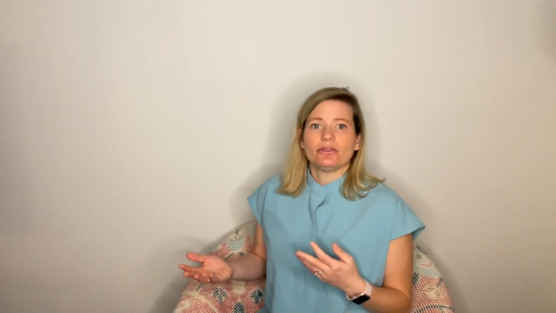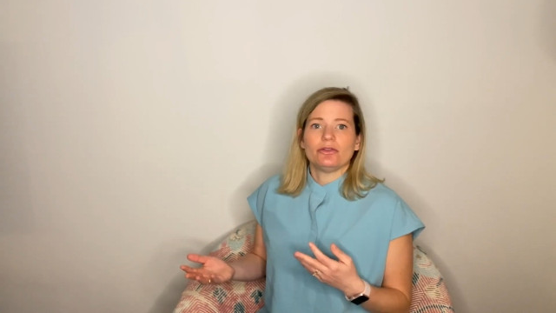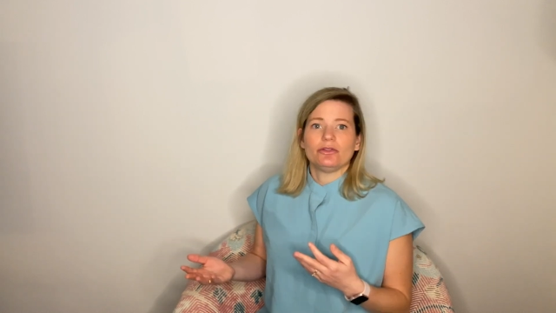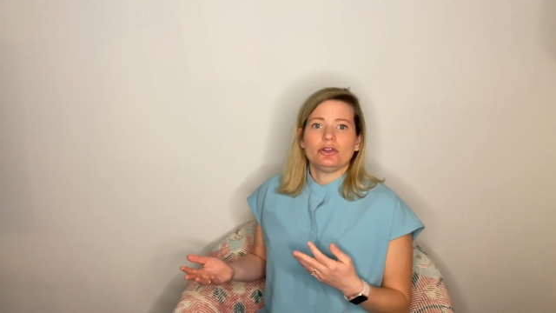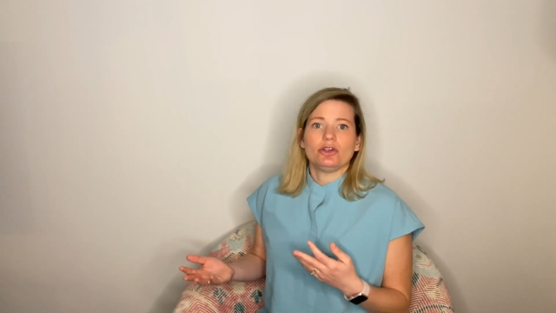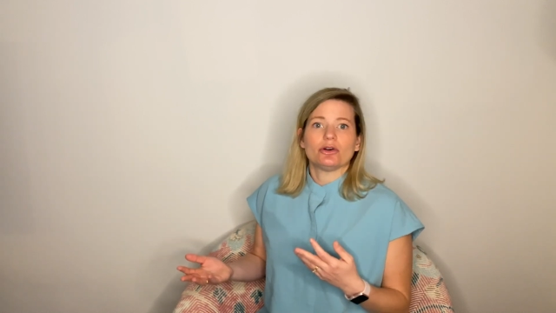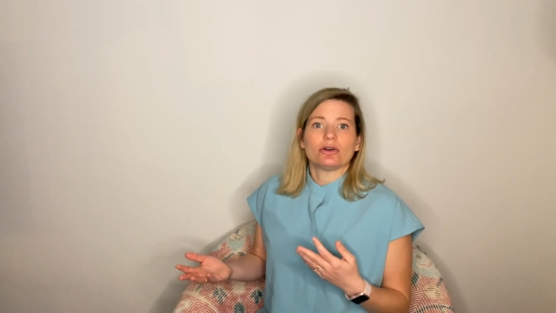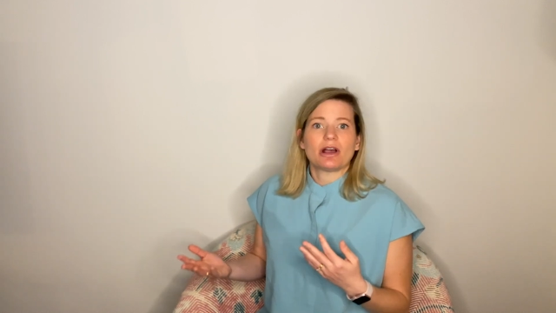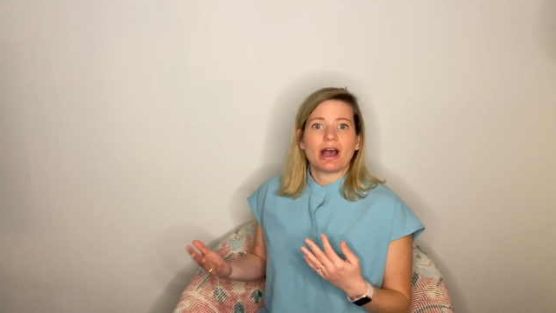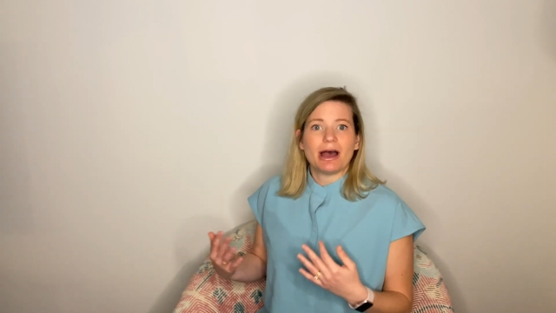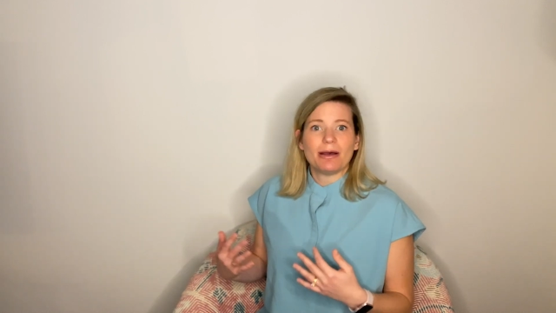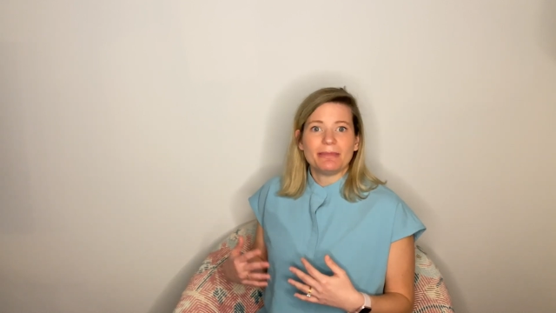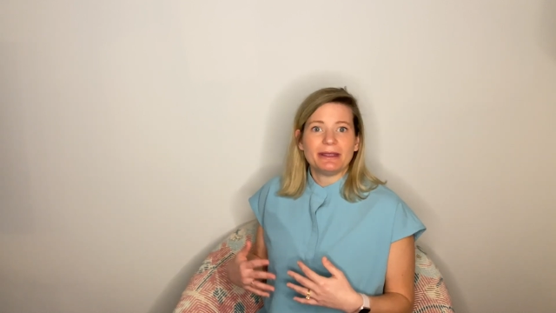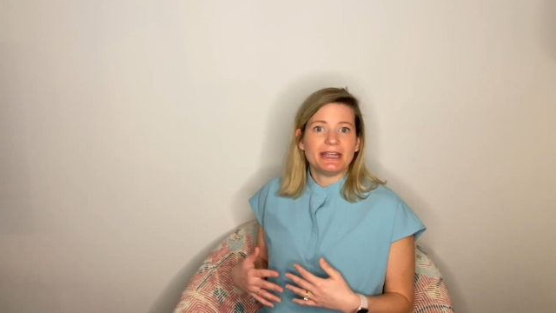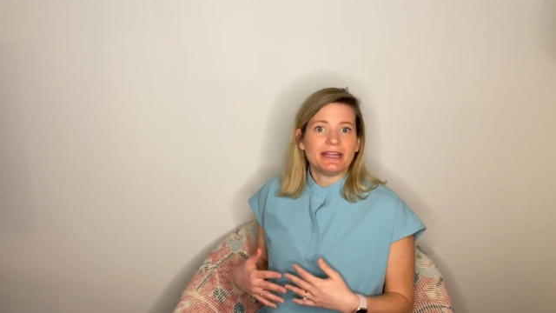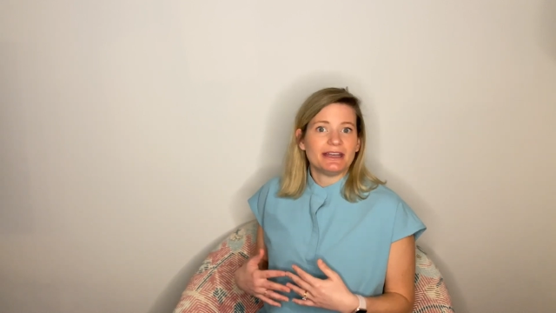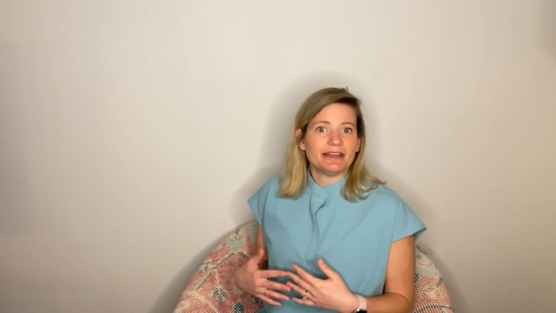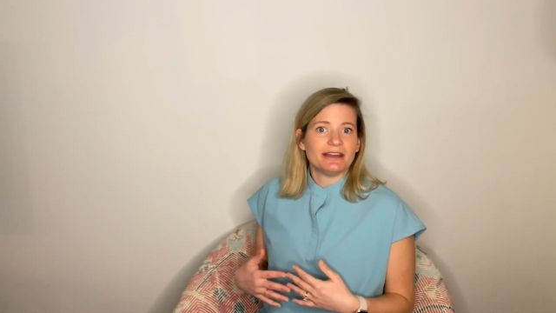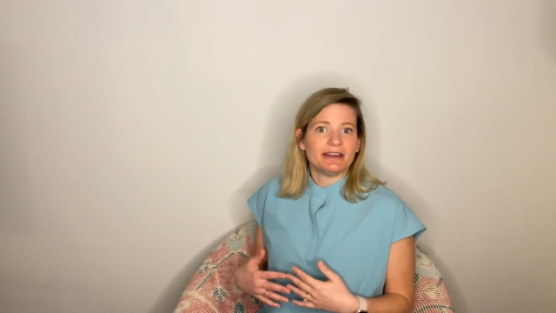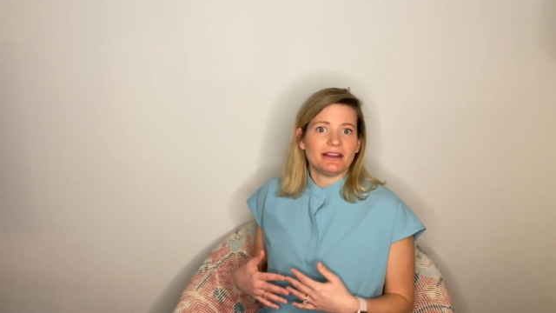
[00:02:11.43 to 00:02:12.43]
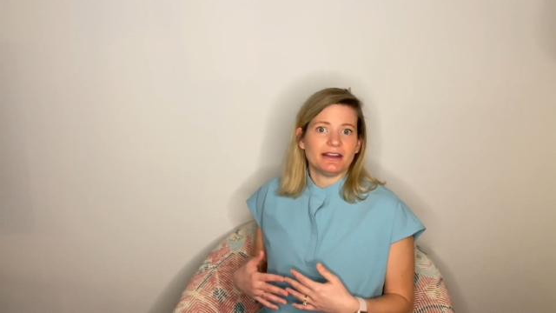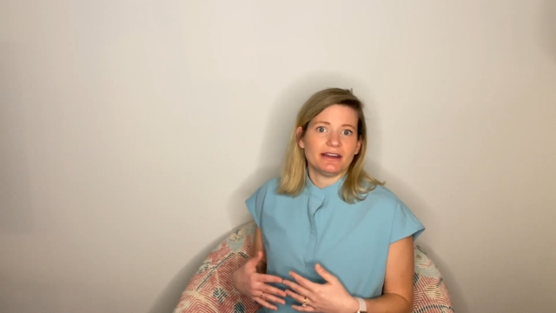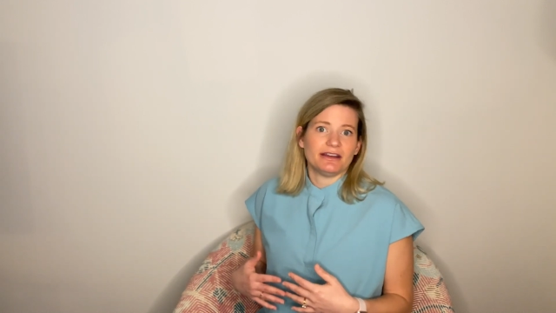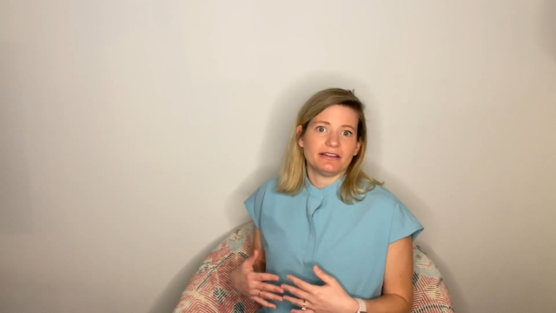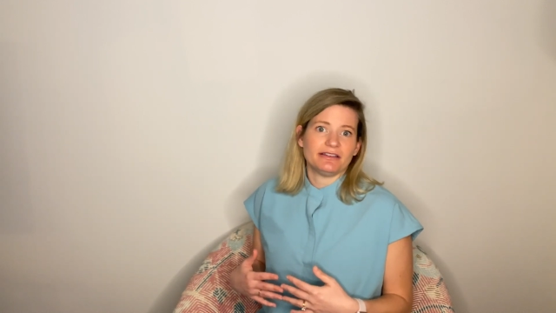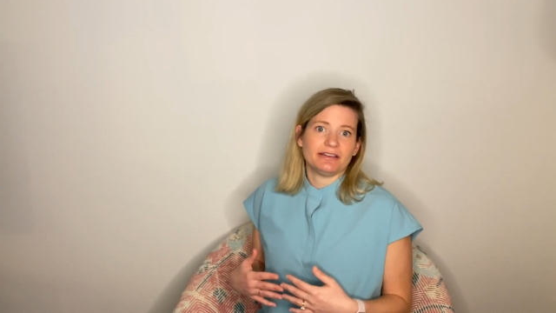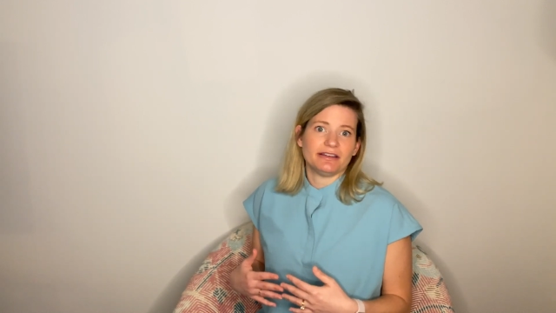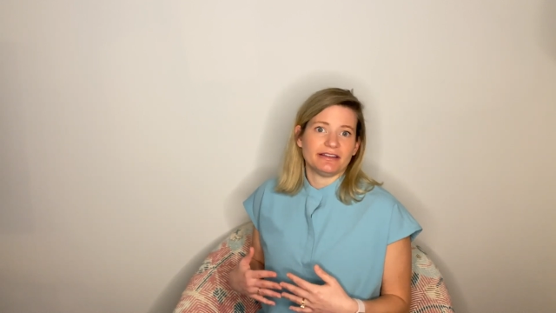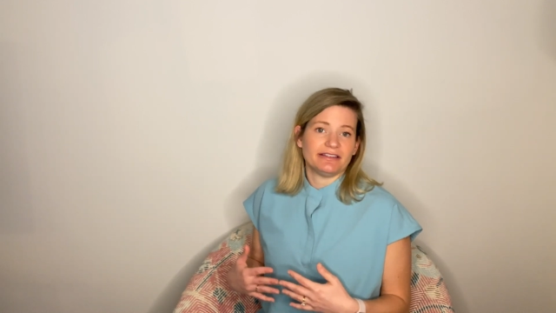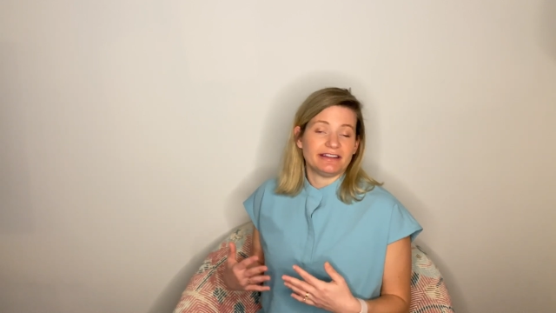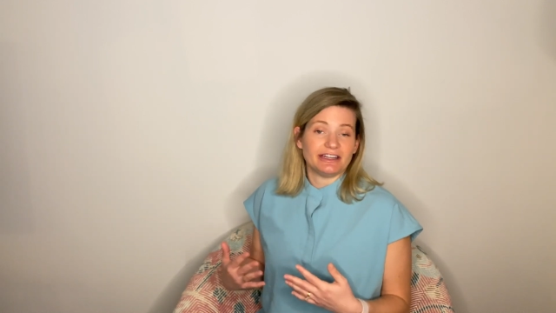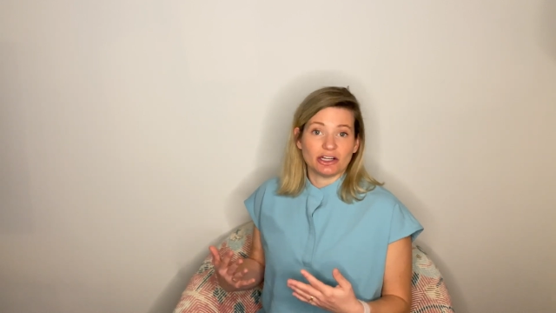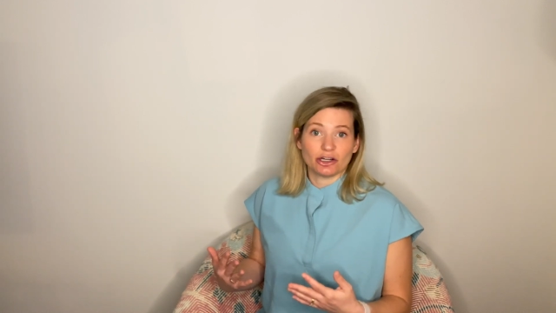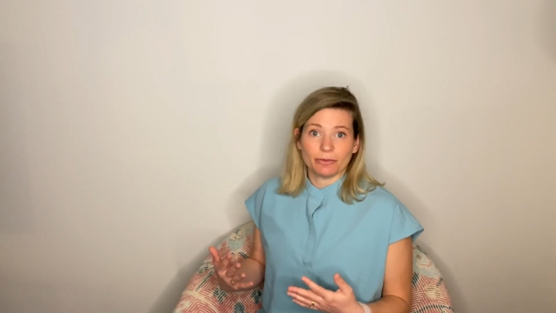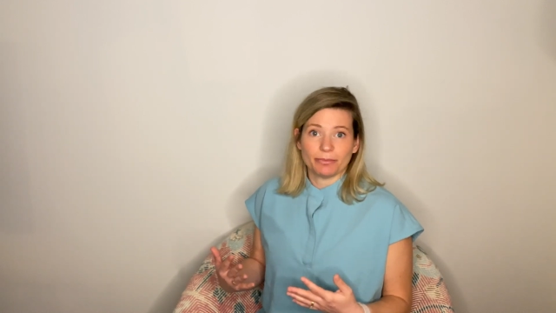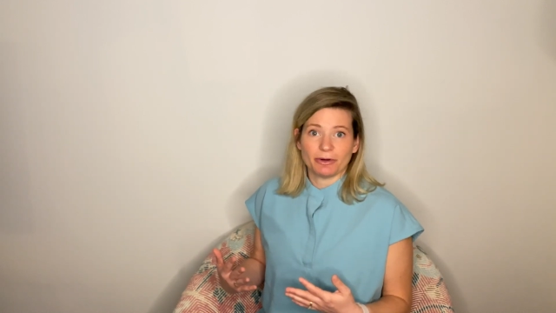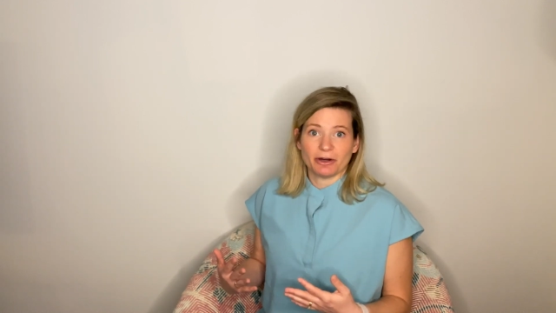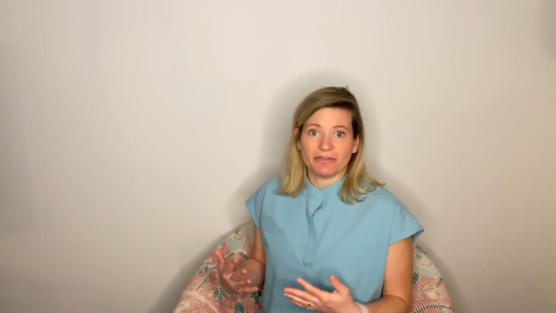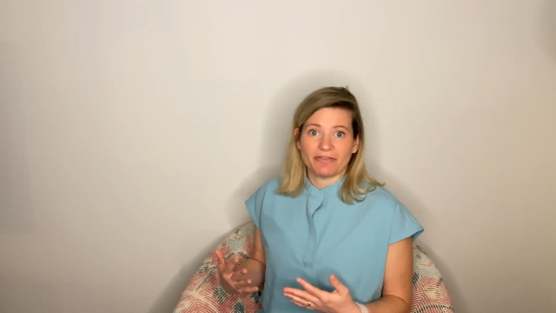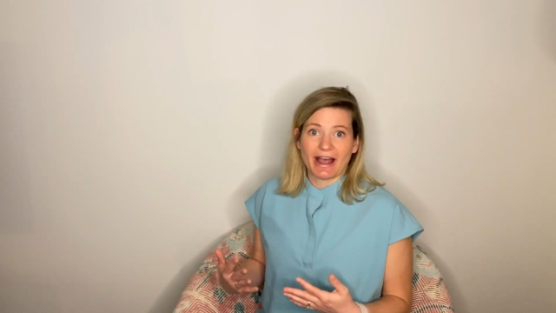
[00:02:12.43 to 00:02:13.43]
You'll come in to see
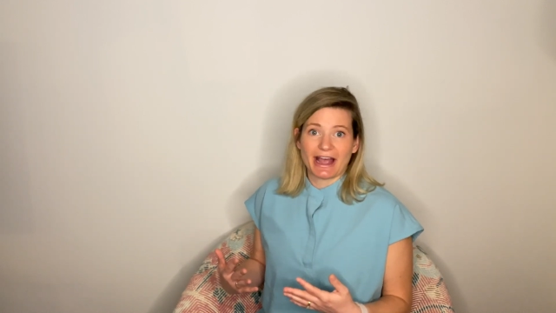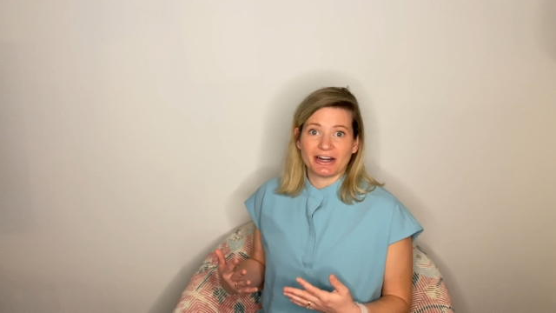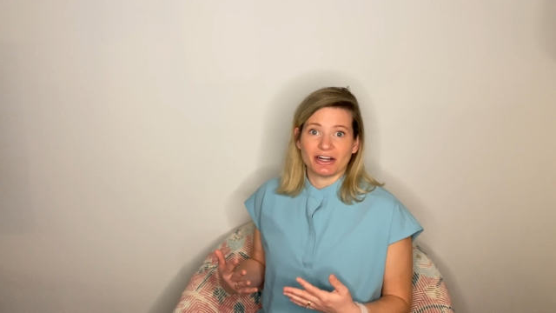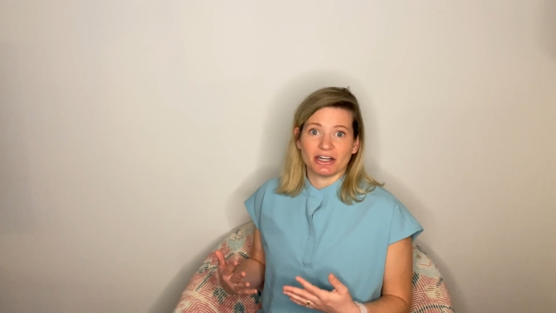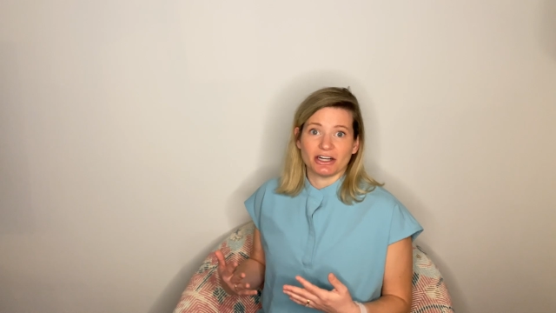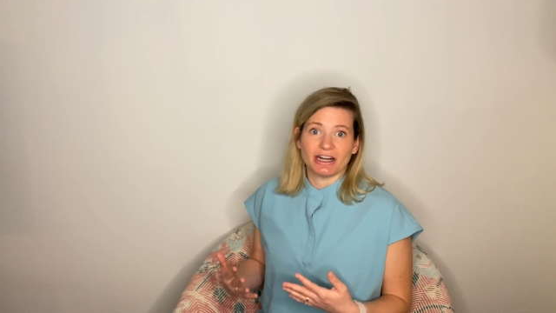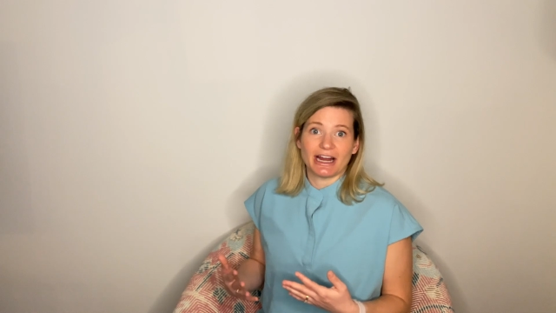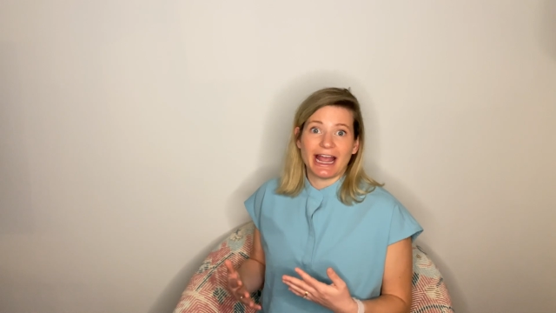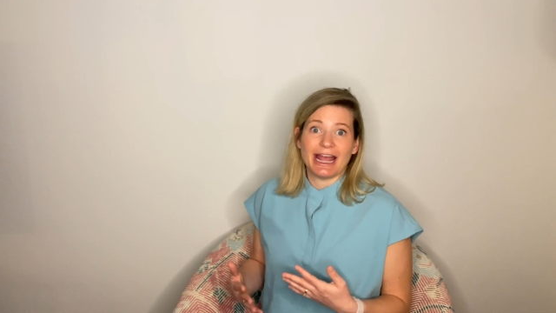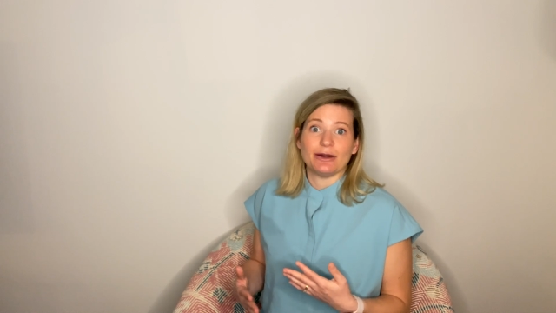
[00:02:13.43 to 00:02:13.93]
your provider